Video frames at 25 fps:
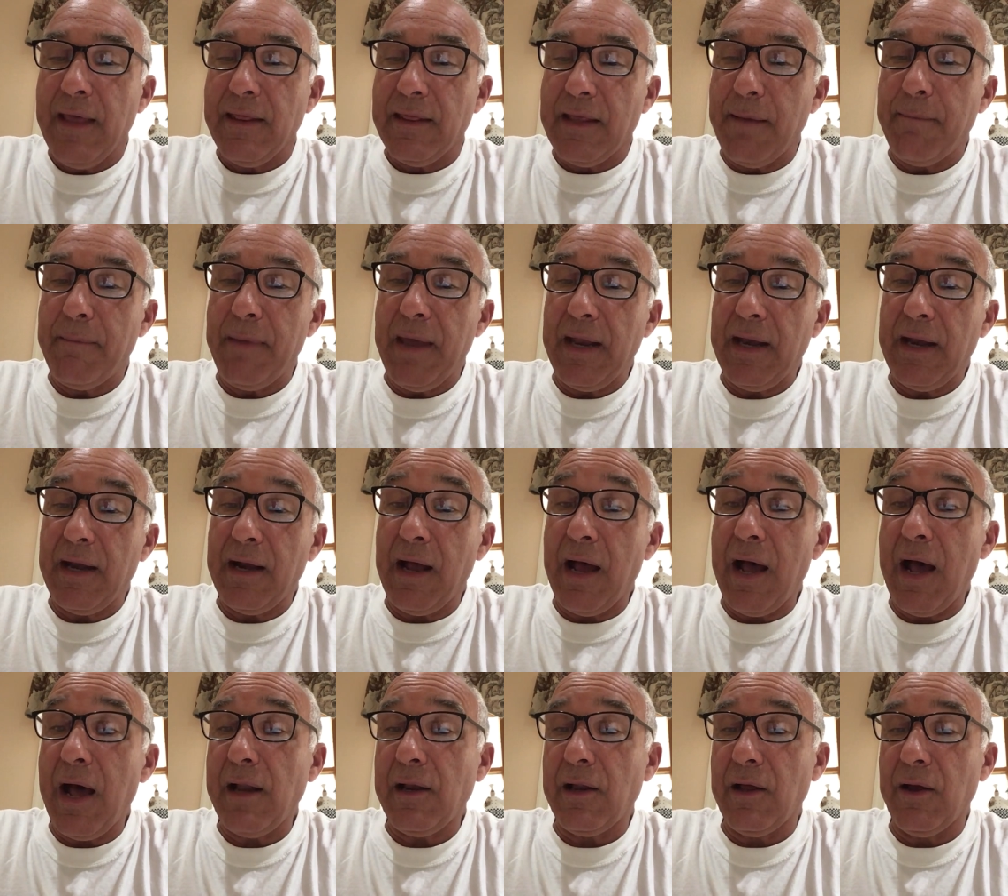They made it
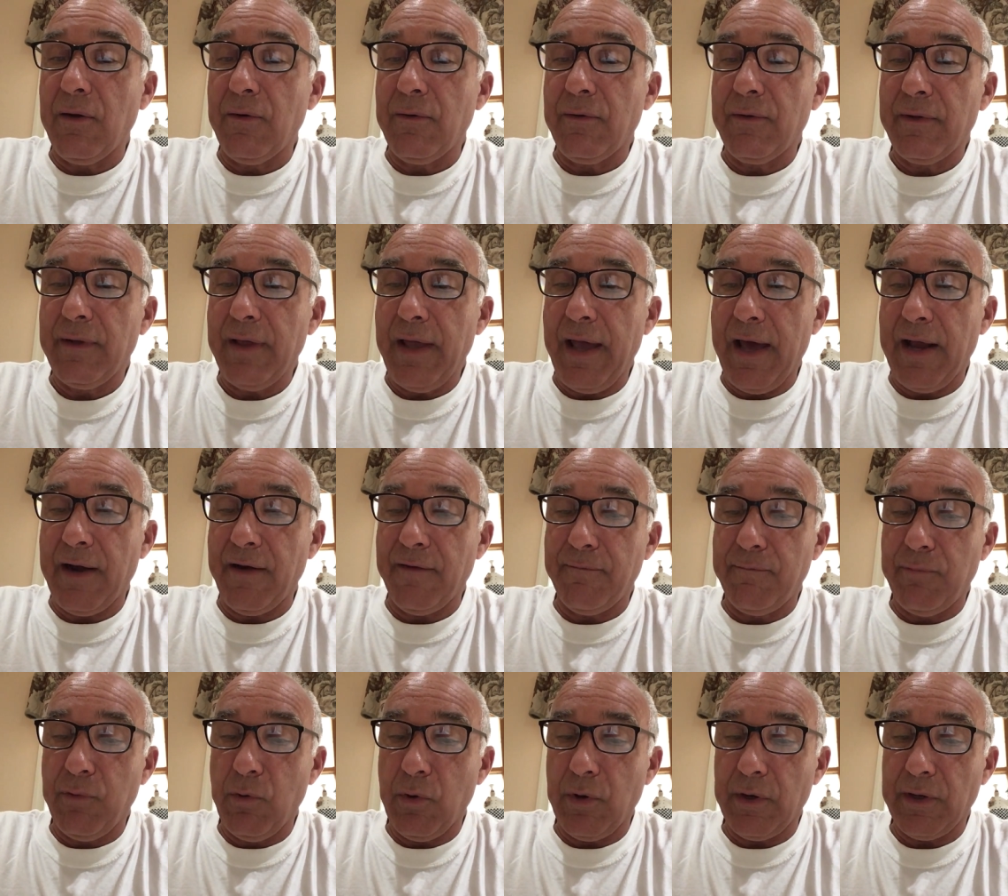hollow out
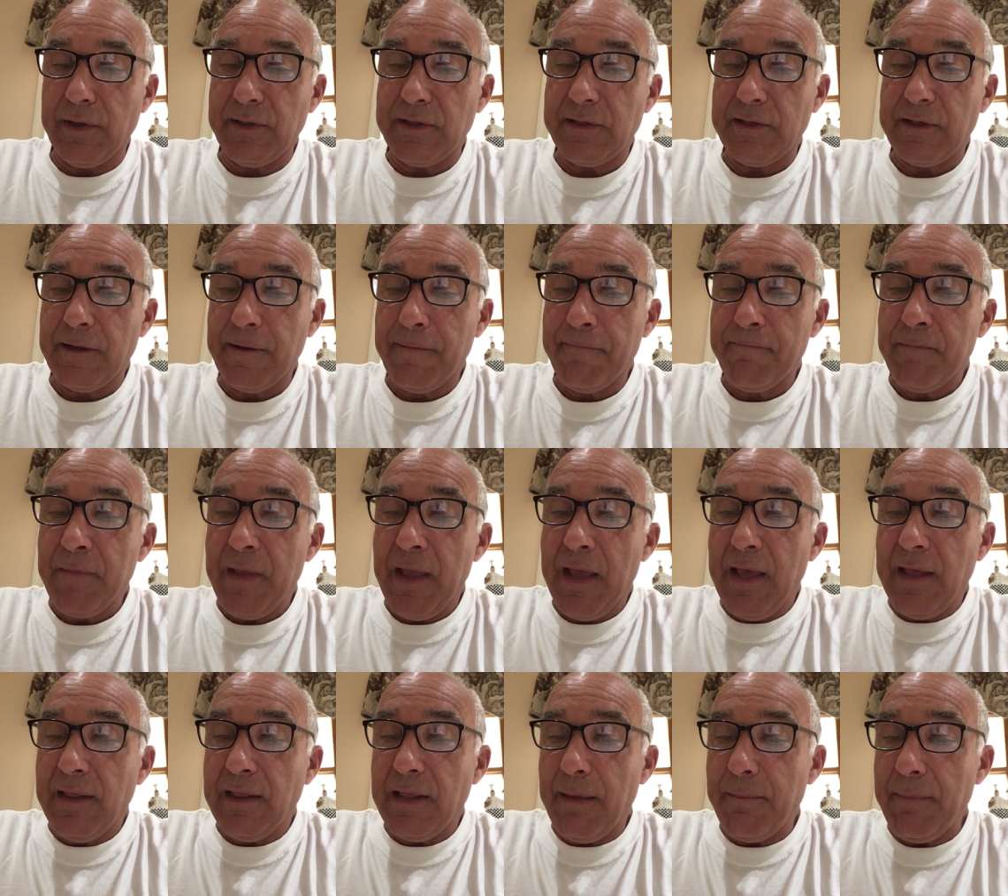of boards.
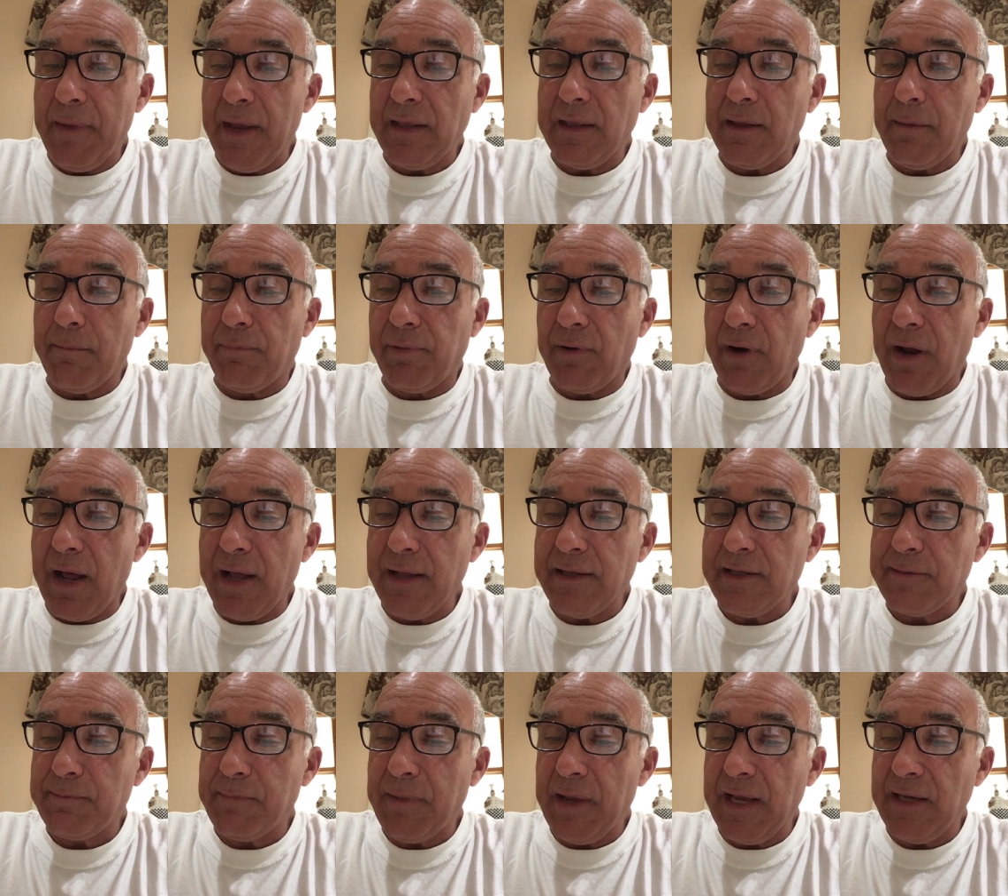They made the
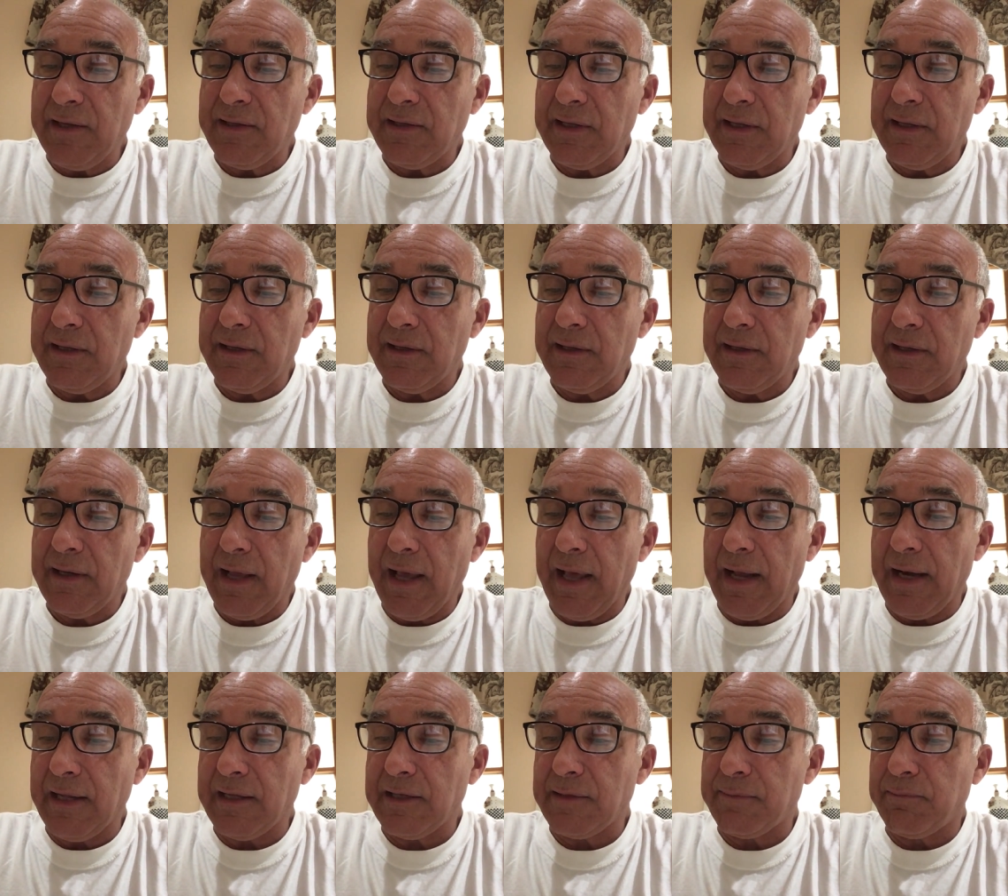bronze basin
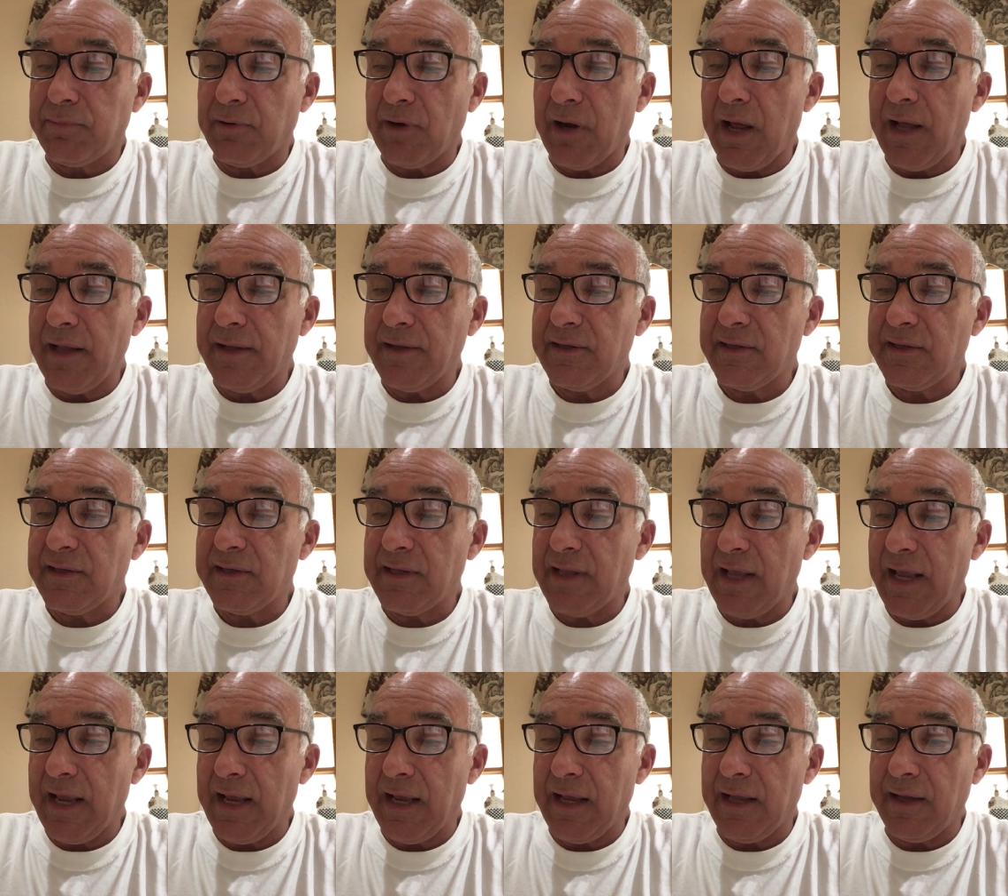and its bronze
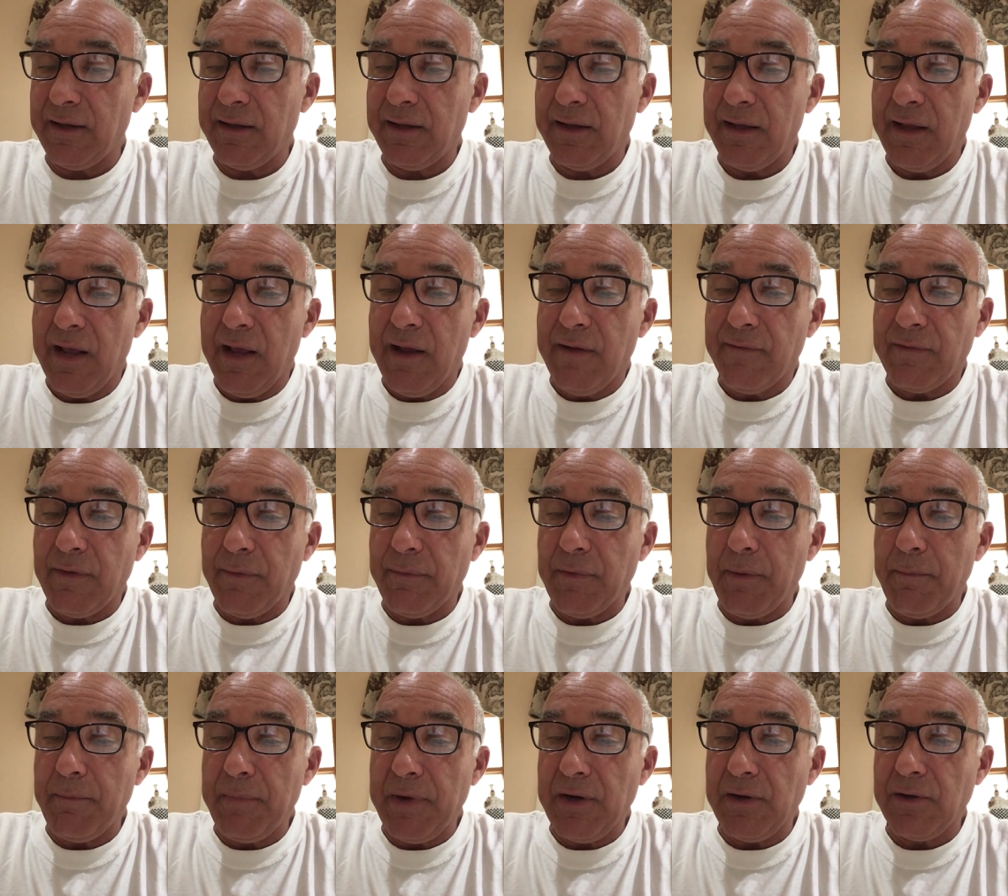stand from
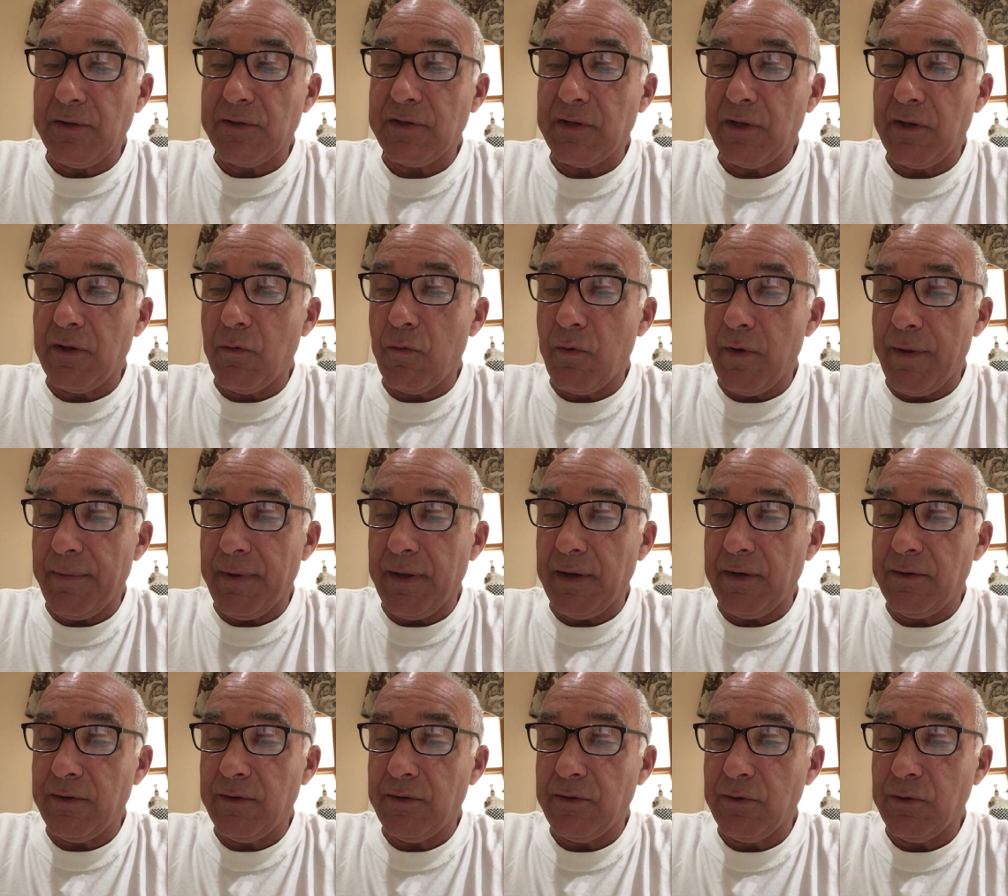the mirrors of the
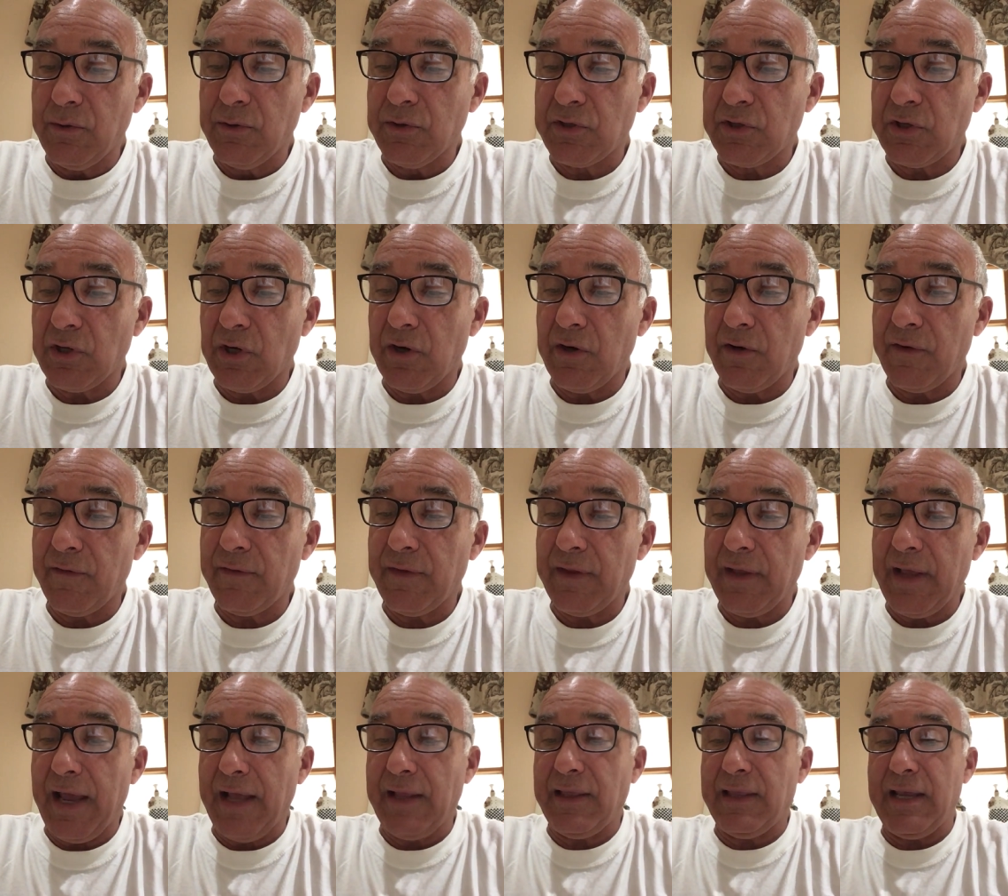women who
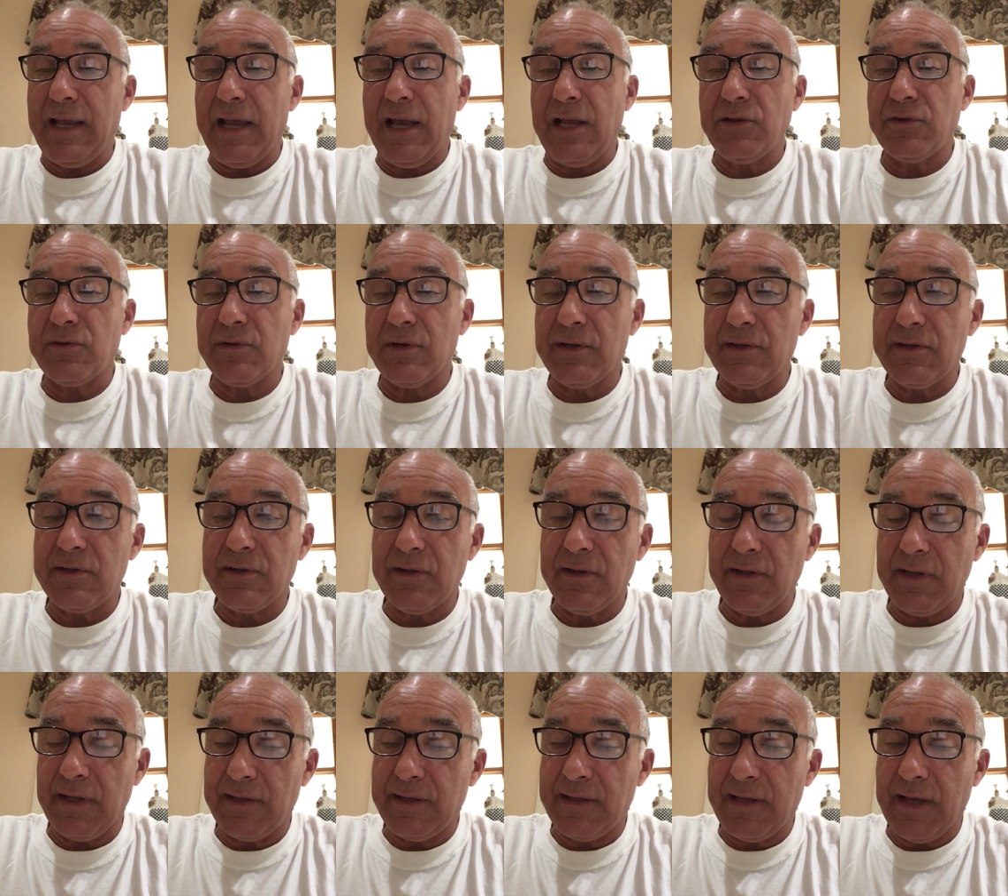served at the entrance
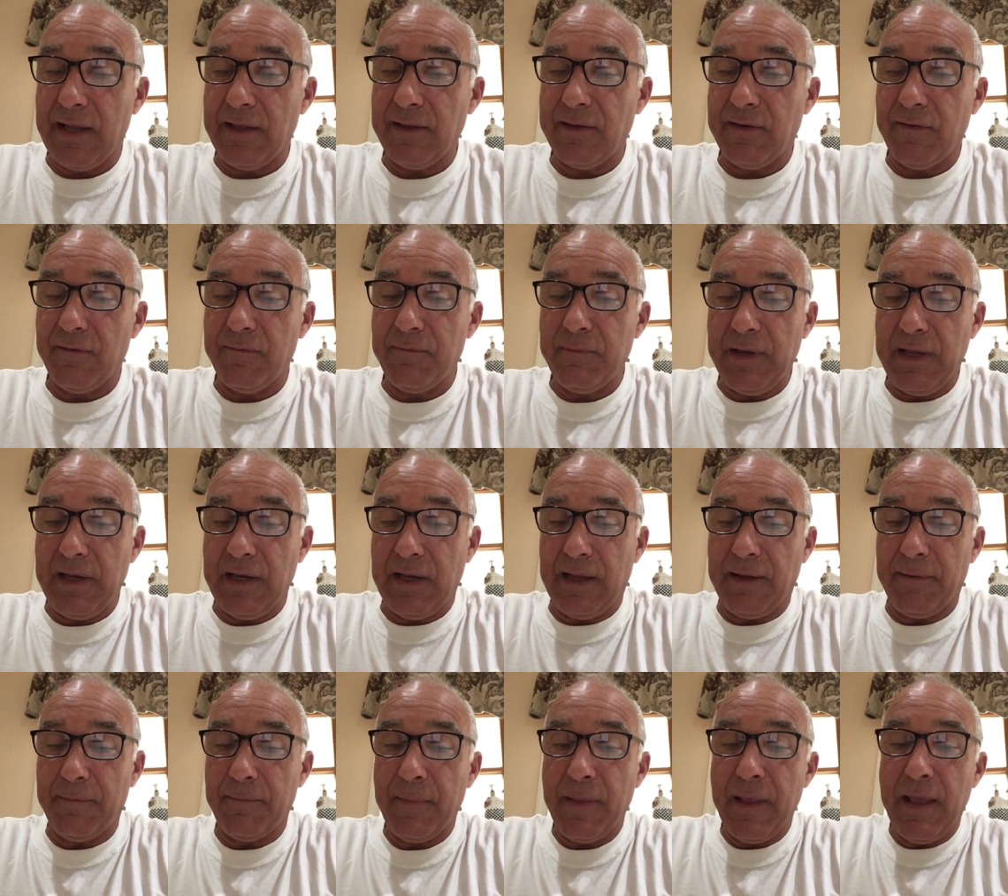to the tent of
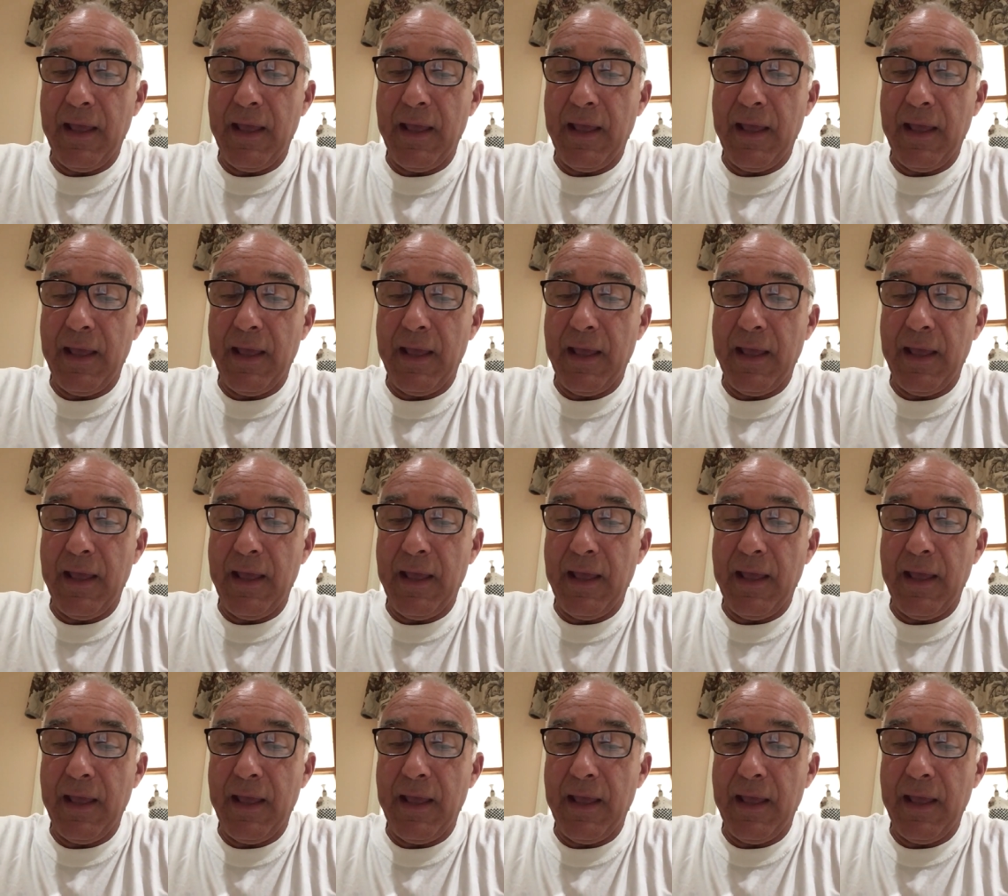meeting.